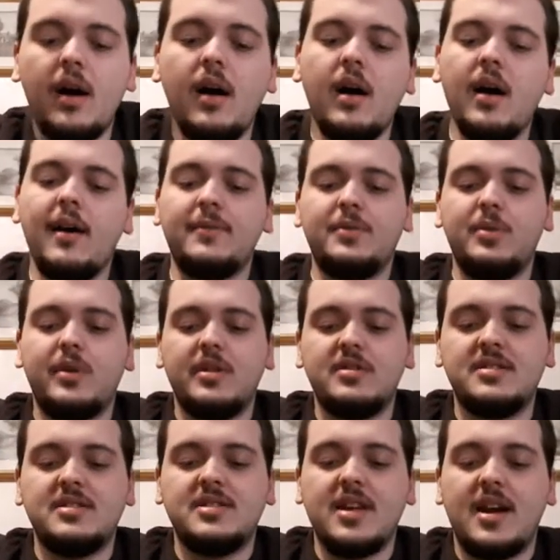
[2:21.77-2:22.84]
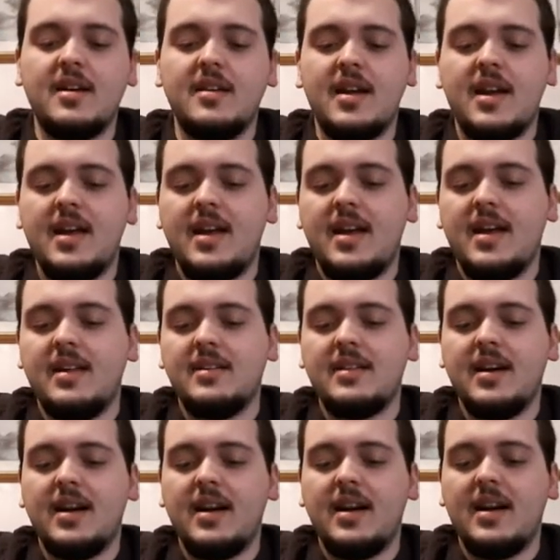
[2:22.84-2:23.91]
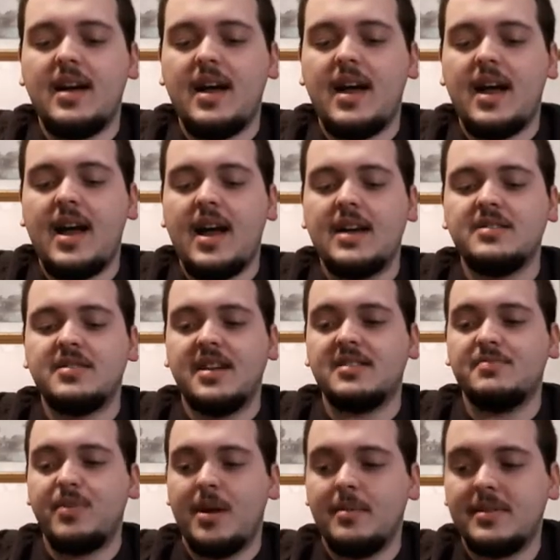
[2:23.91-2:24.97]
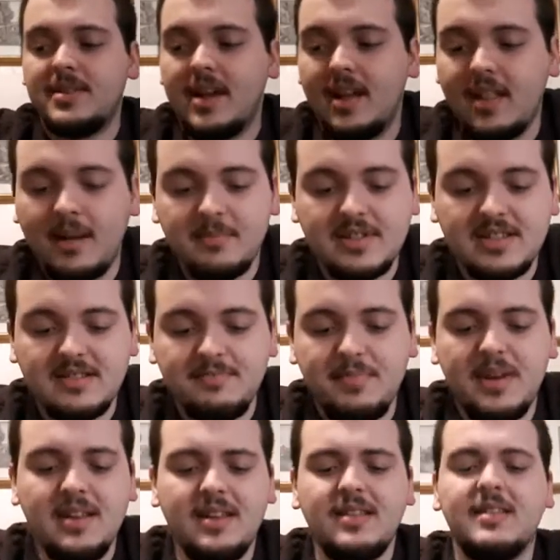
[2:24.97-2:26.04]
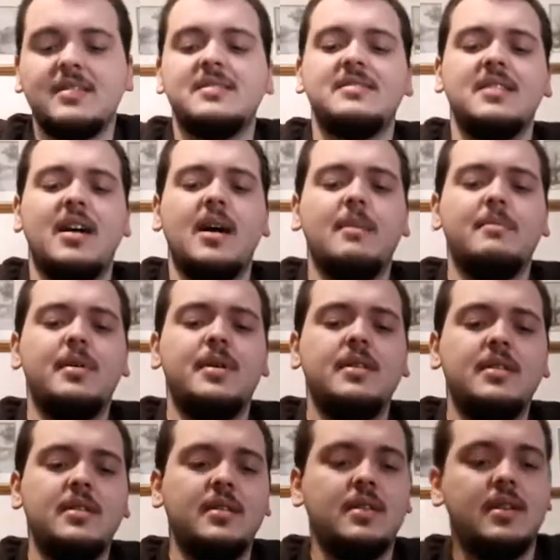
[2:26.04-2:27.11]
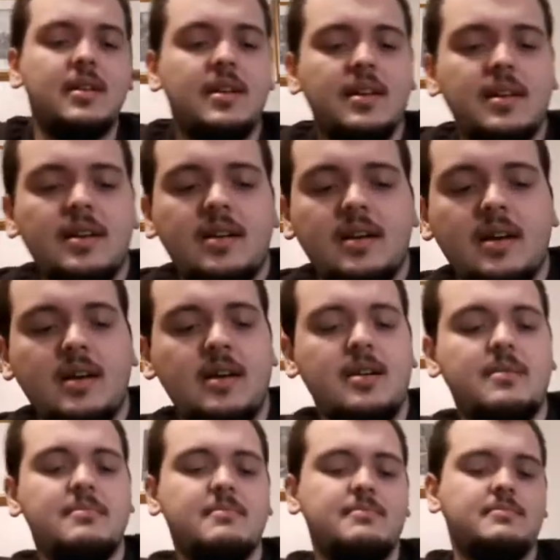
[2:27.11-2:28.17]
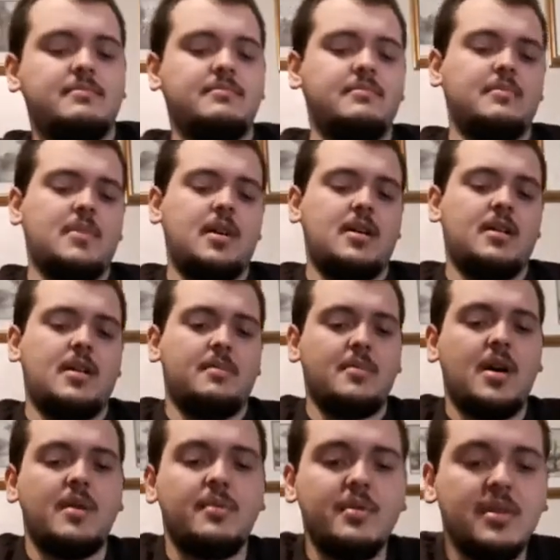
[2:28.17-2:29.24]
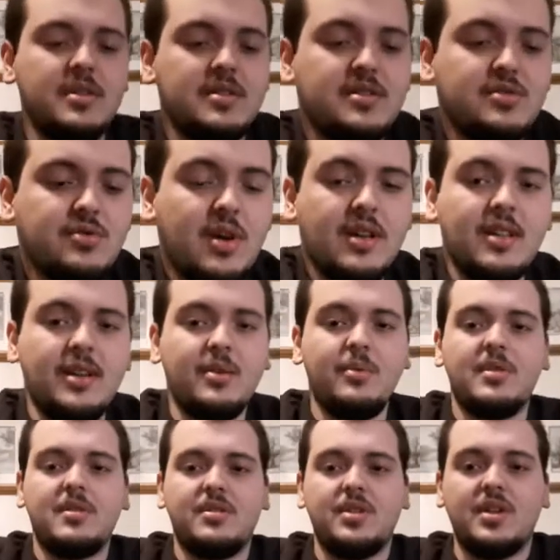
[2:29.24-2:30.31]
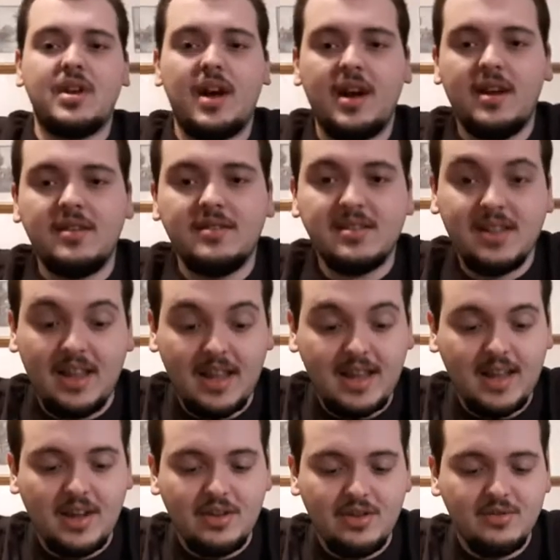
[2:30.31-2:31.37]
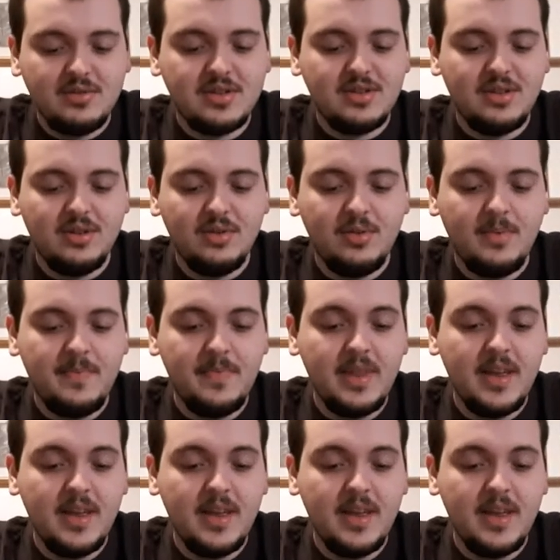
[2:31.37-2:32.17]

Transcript: Off to a good start. And uh, as you guys probably tell, I'm speeding this up. Um, I'm not really struggling with the cards like I used to.